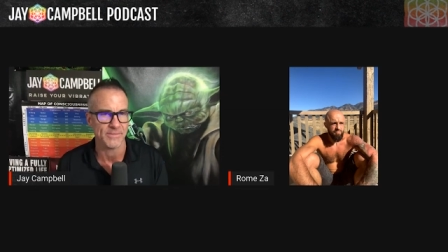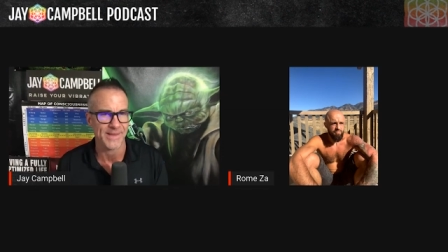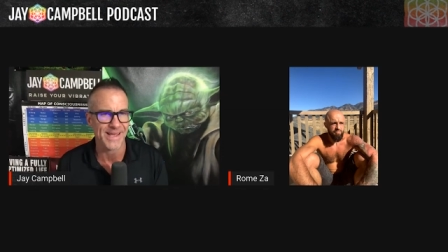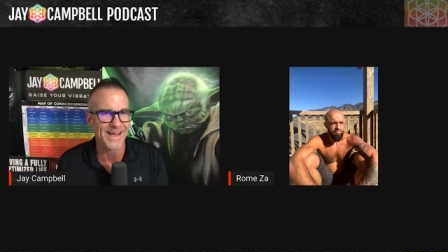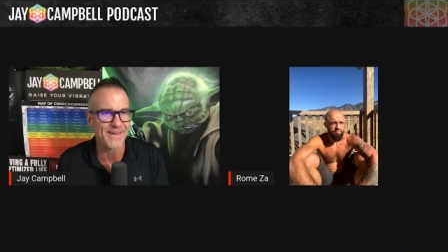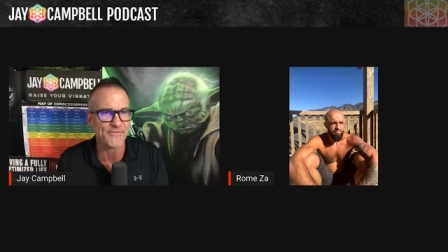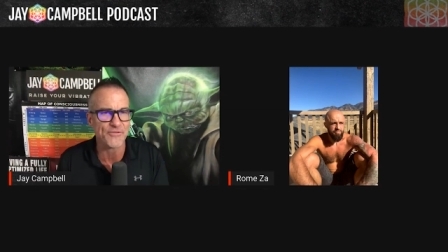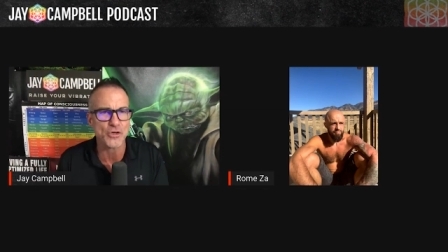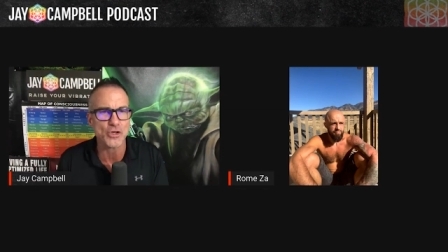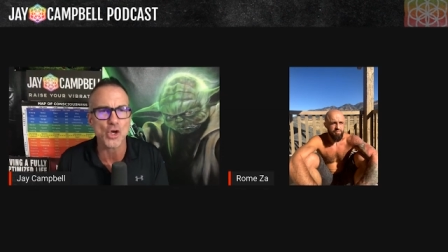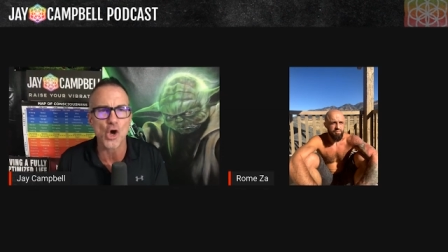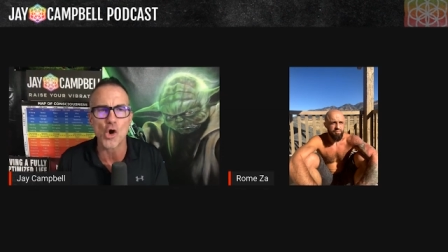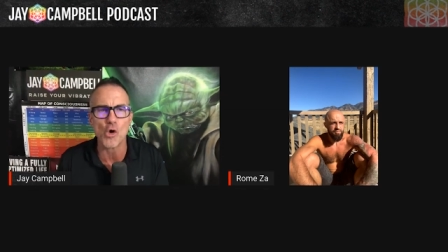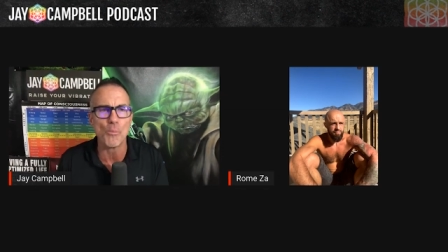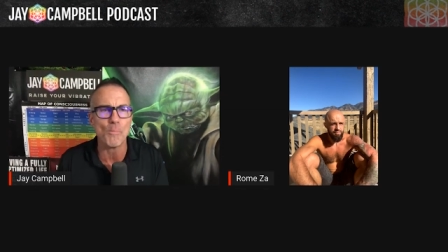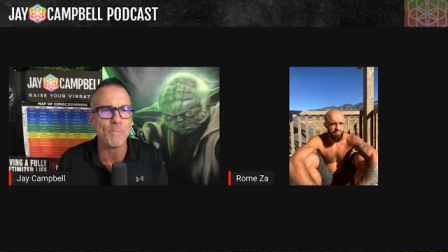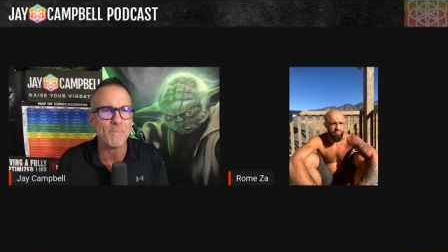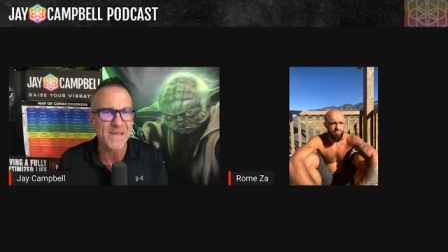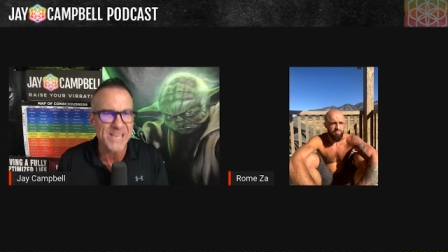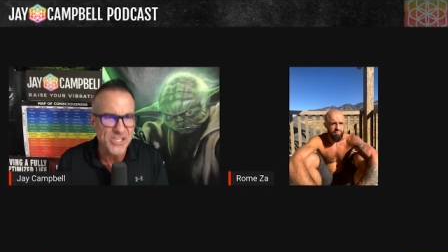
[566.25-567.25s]
They have no
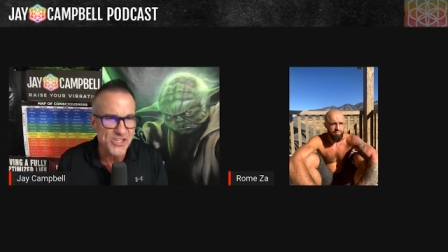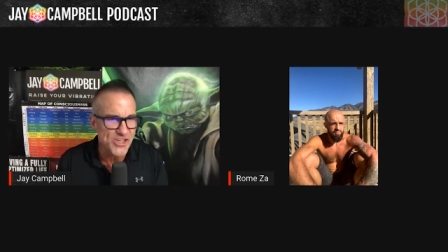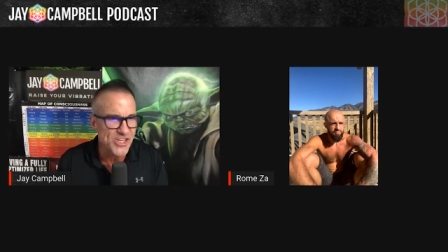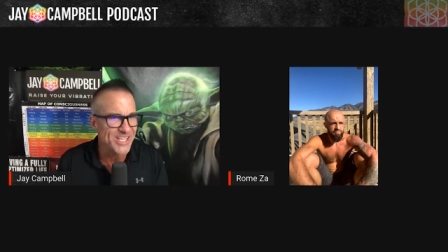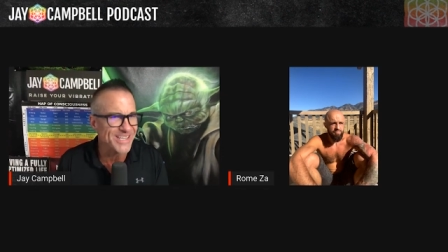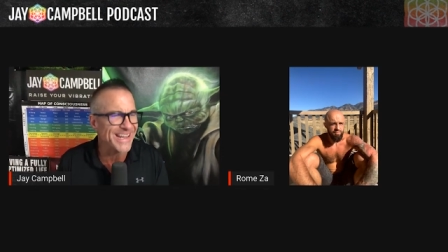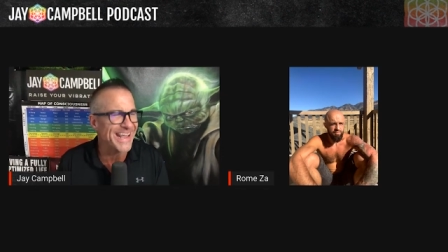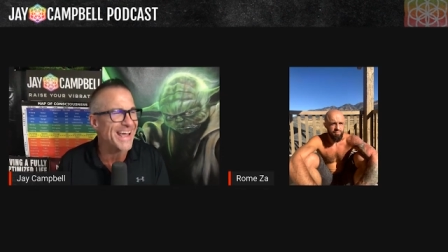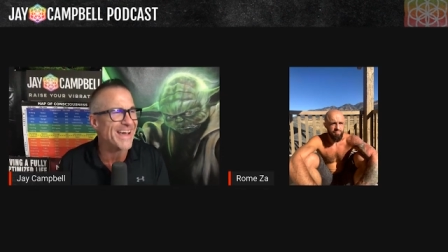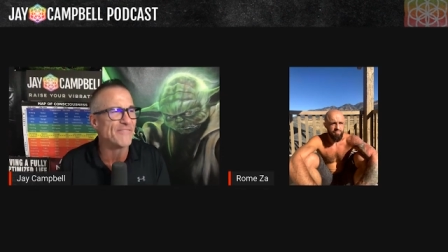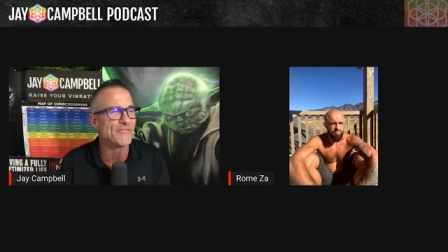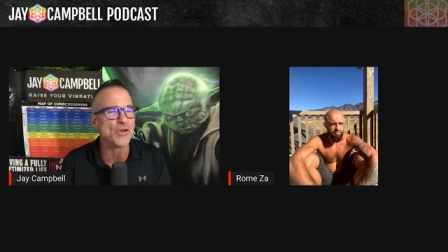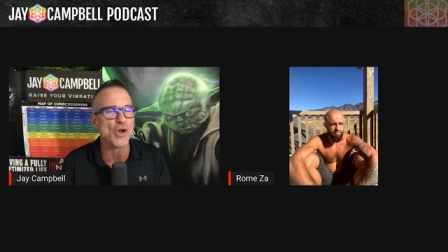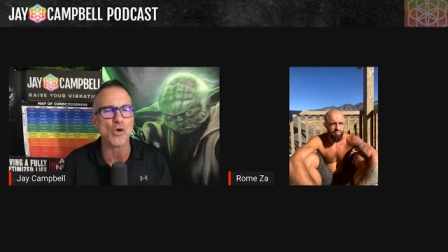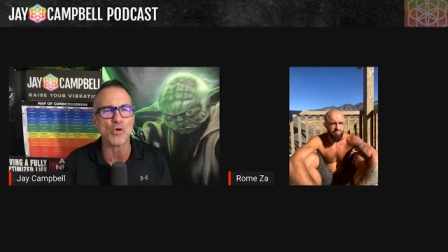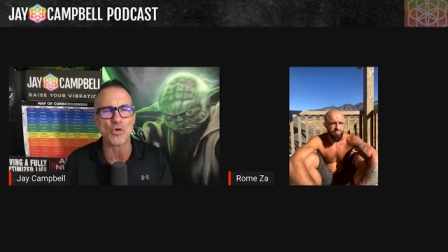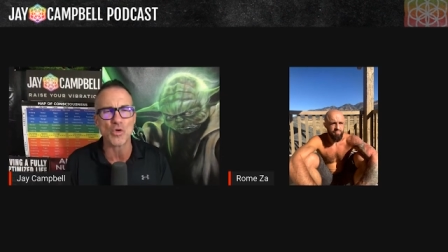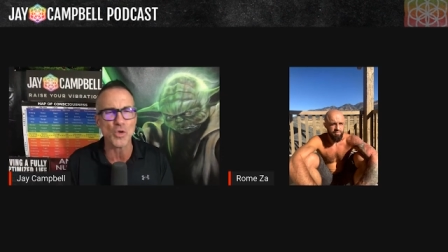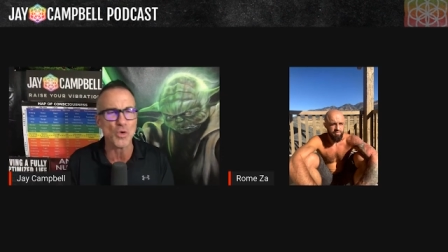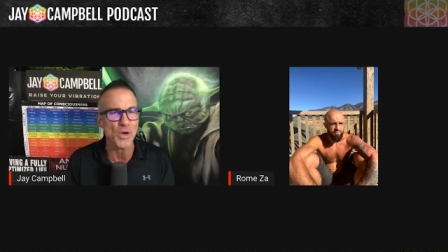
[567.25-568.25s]
mission. They have
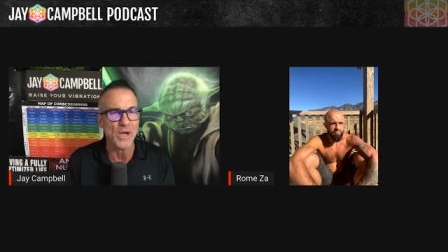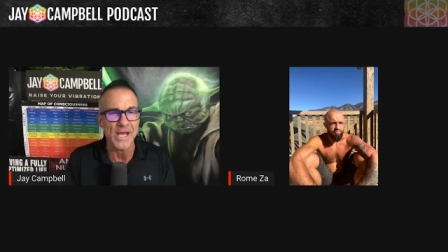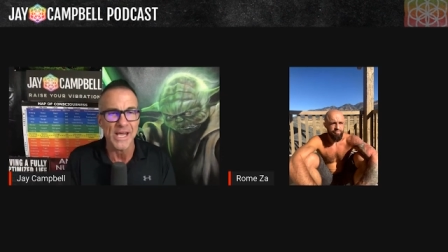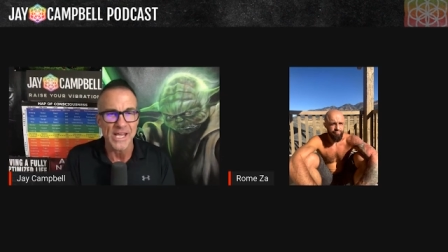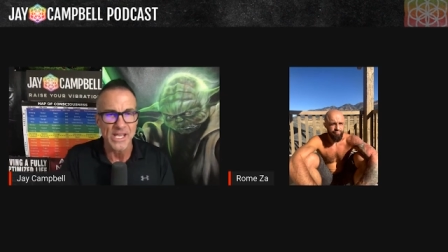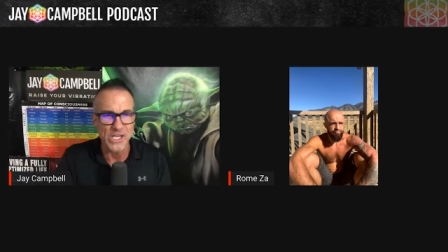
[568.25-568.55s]
no clue.